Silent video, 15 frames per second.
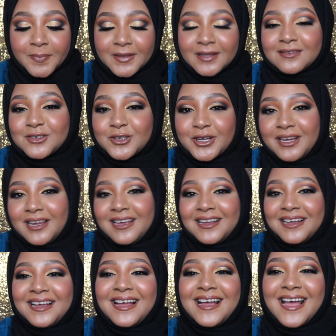Sorry.
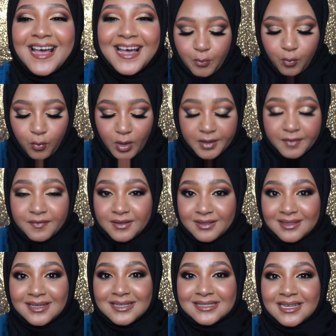One of the
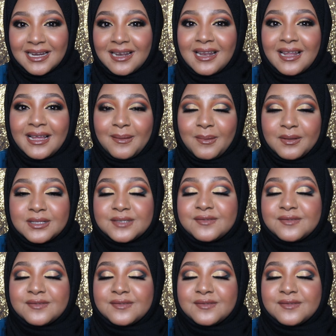things that I like about this